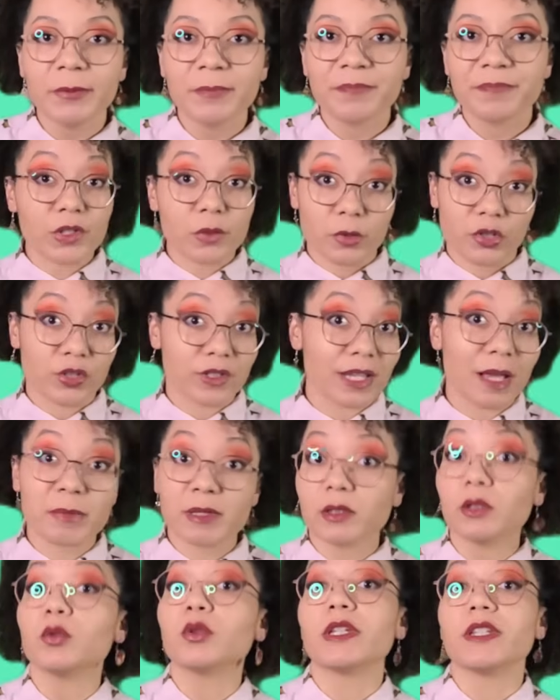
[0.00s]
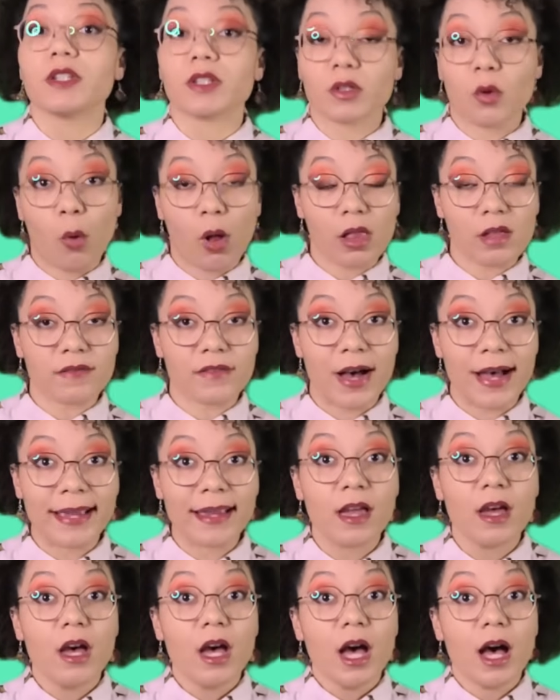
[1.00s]
First, which is absolutely
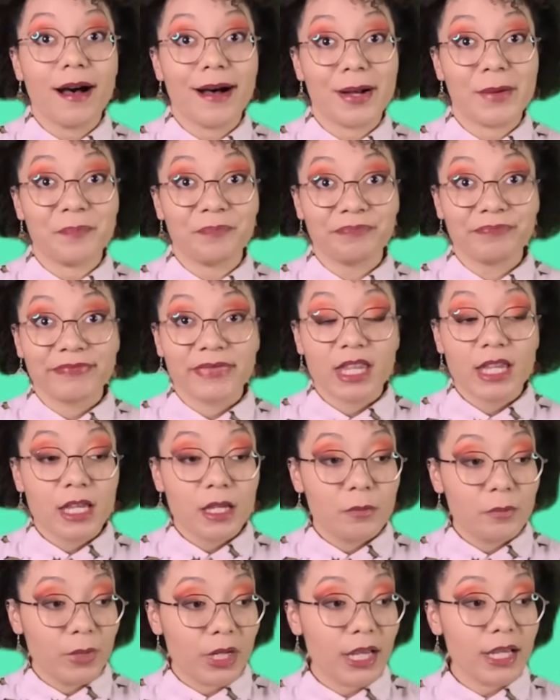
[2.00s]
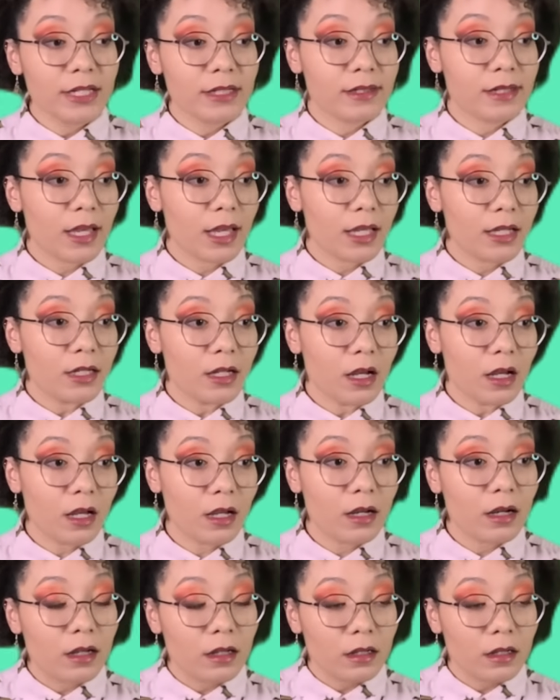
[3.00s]
disqualifying, um, is that